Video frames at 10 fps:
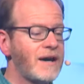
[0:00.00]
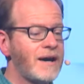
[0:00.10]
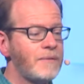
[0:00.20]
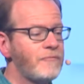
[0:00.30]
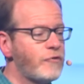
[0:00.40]

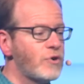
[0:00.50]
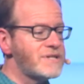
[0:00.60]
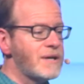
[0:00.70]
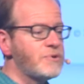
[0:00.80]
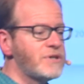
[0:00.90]
for
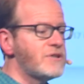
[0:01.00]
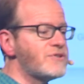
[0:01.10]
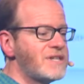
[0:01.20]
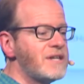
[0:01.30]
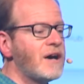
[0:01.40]
example, here's
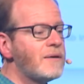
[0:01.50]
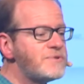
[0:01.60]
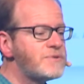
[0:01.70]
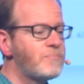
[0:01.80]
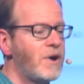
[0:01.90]

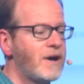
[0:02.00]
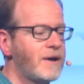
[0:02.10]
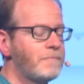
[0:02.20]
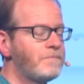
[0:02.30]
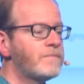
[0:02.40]
GitHub's
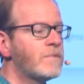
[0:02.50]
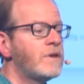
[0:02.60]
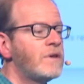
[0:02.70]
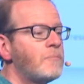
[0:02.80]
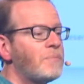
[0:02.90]

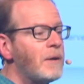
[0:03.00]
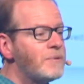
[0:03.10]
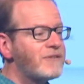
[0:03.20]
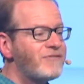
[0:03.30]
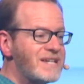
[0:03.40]

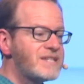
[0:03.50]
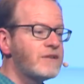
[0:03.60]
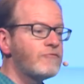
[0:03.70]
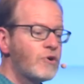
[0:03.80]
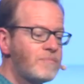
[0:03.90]

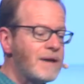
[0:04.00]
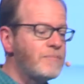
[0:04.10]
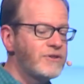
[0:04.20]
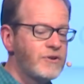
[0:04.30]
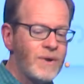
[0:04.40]
public-facing roadmap
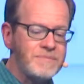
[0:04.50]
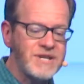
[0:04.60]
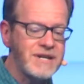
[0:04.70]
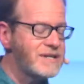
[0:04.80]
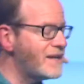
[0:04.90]
on their
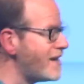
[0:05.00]
website, and it